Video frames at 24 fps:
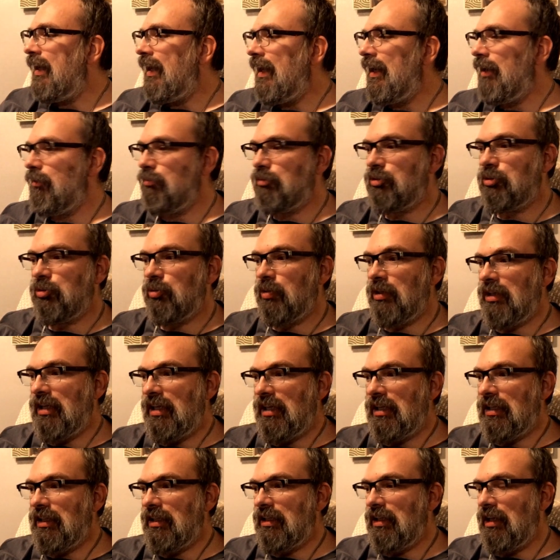And it was
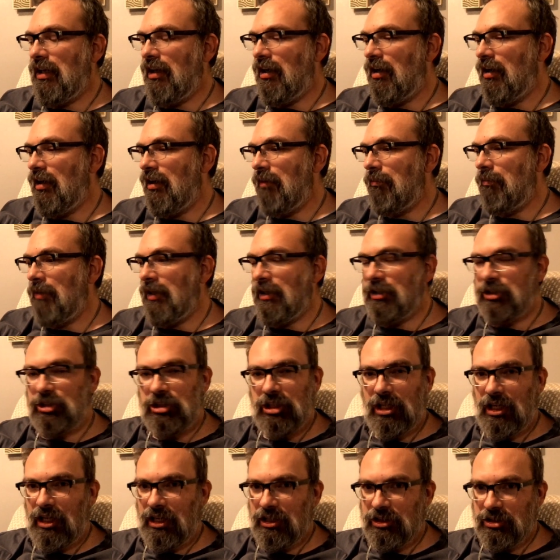created by
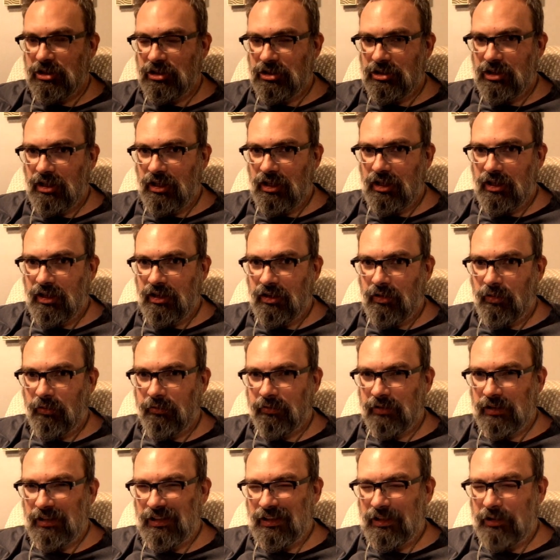Josh
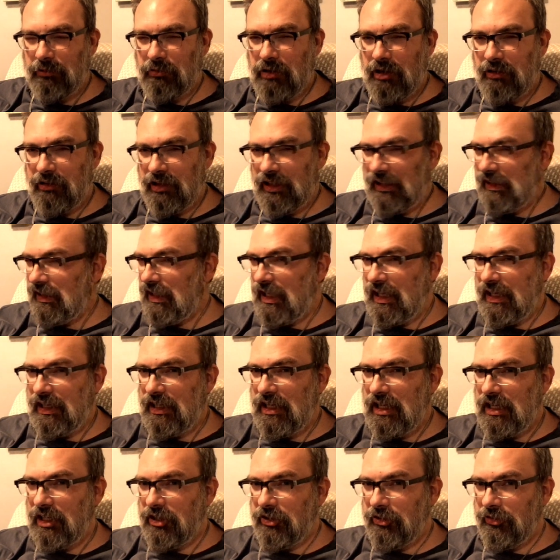over at Literary
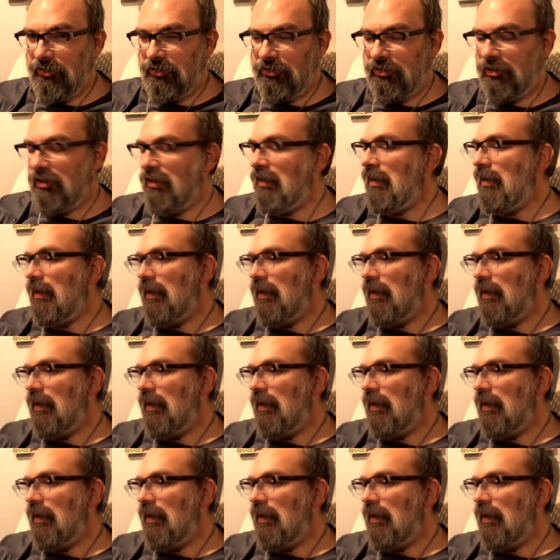Gladiators.